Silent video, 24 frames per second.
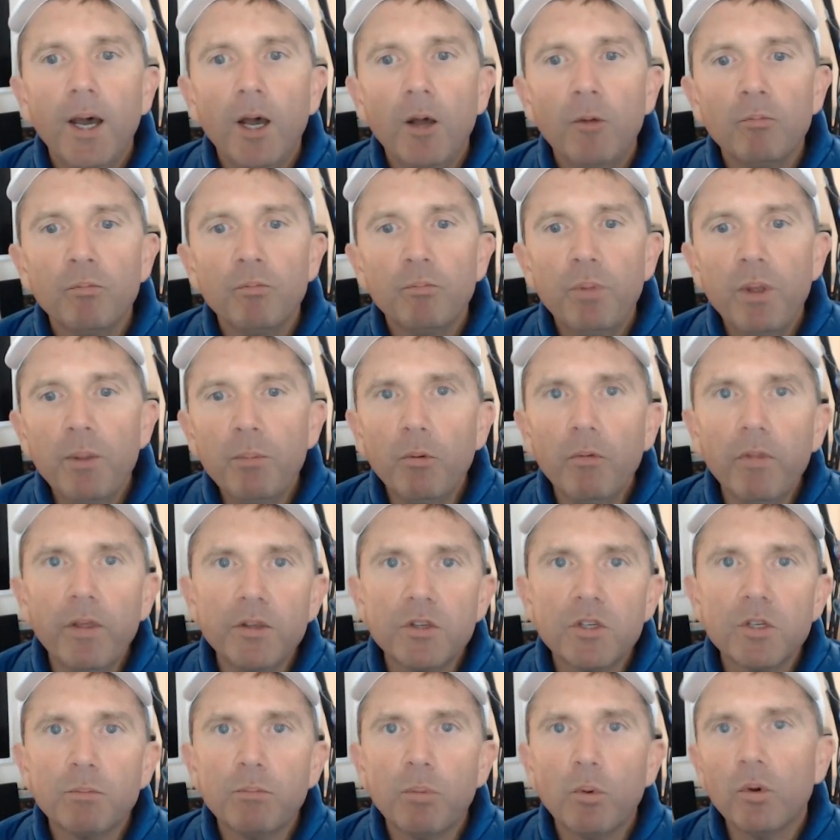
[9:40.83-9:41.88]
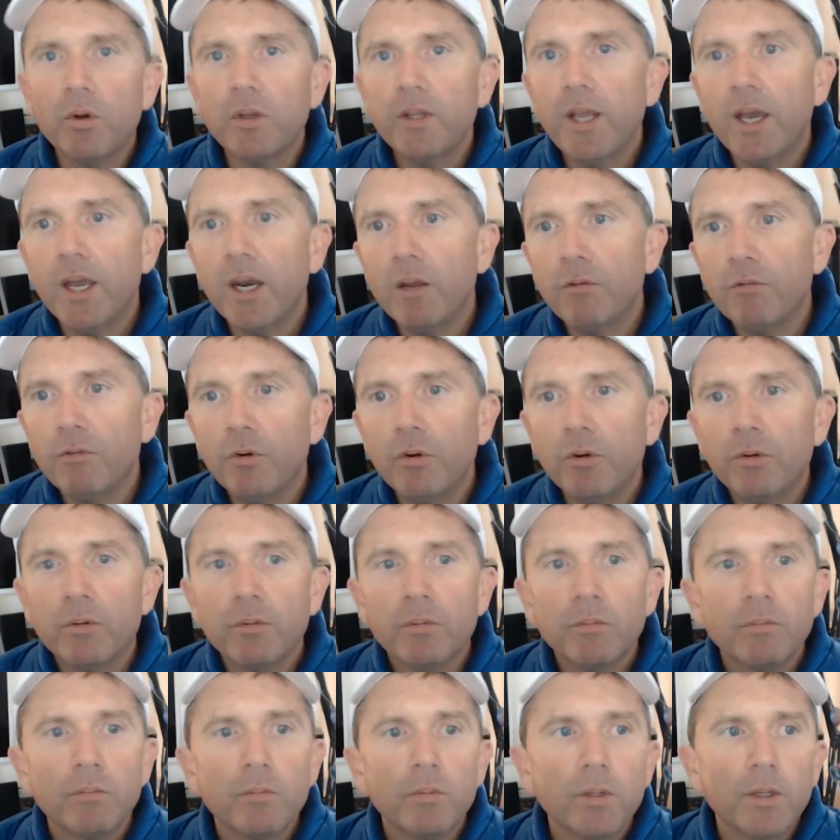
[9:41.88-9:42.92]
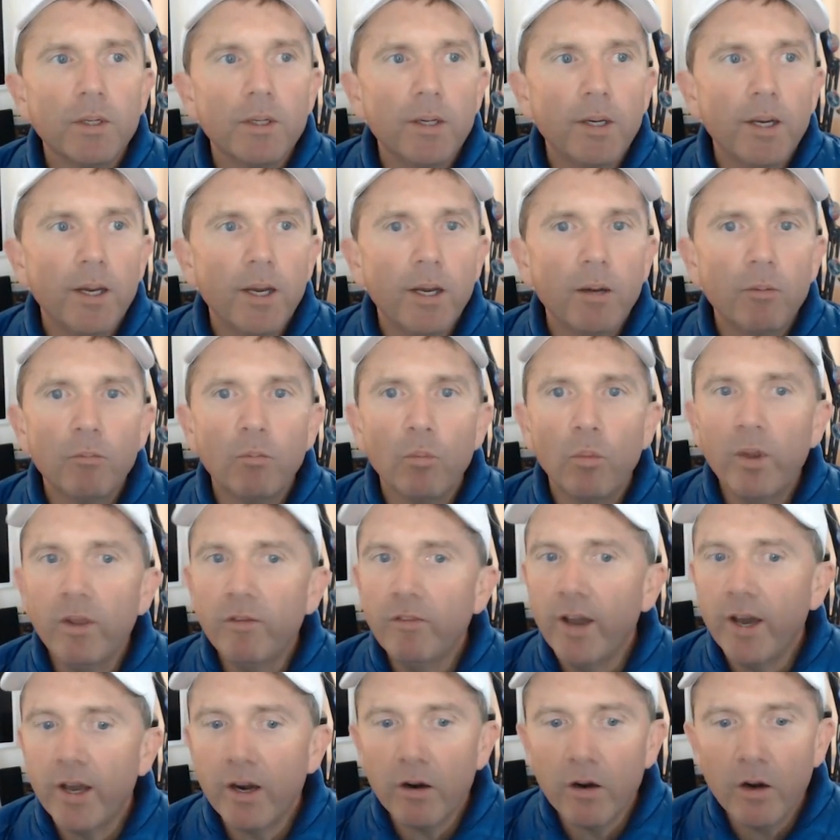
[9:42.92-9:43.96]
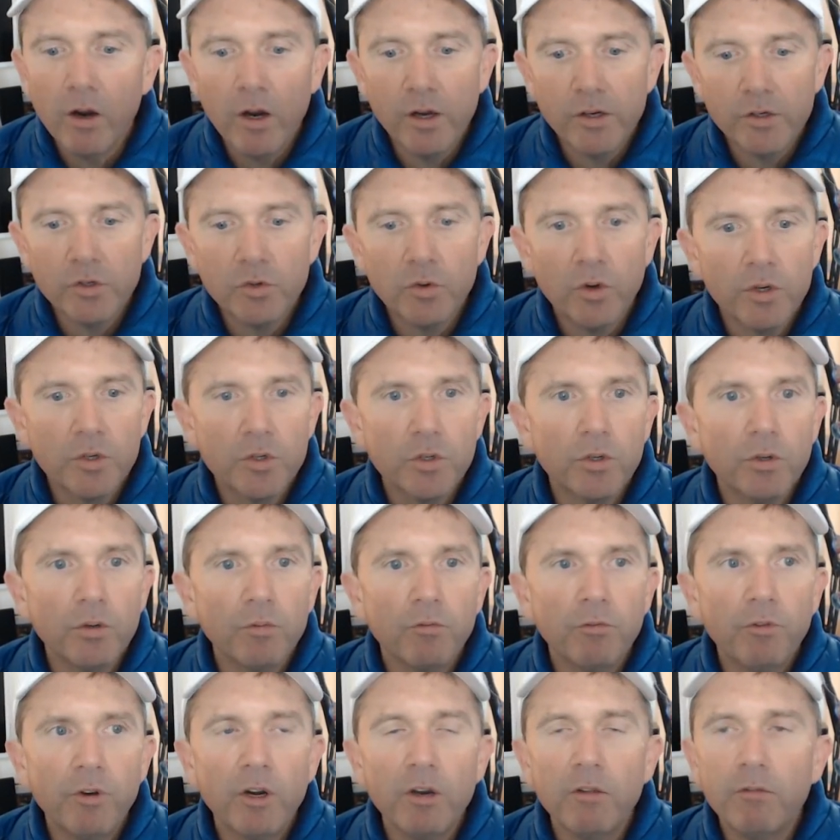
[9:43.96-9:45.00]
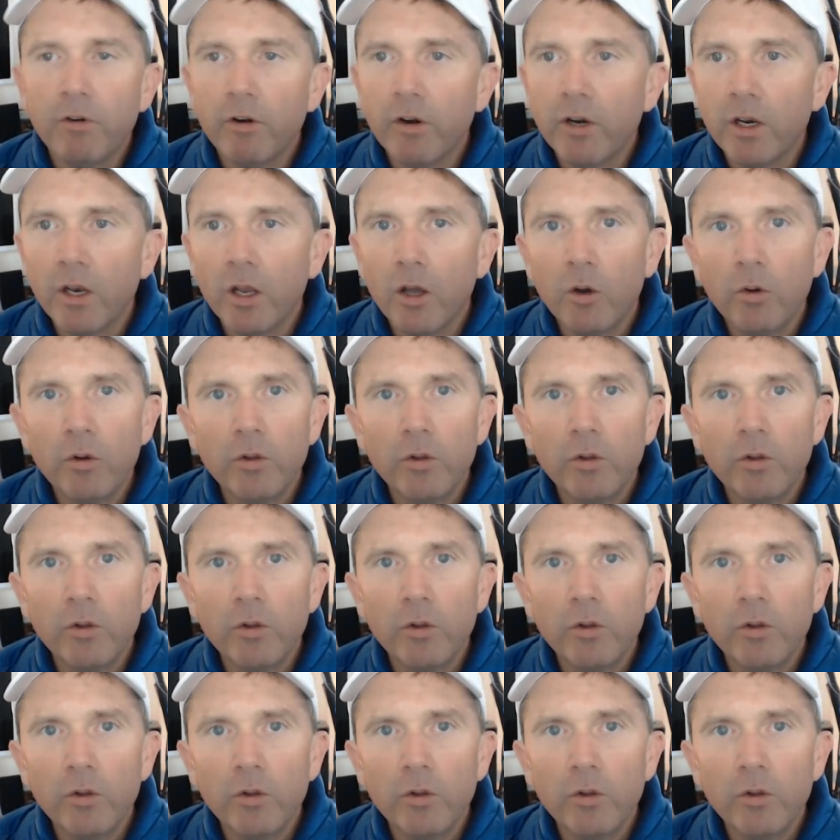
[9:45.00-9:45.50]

people that support that effort, we've got our cost structure very, very low.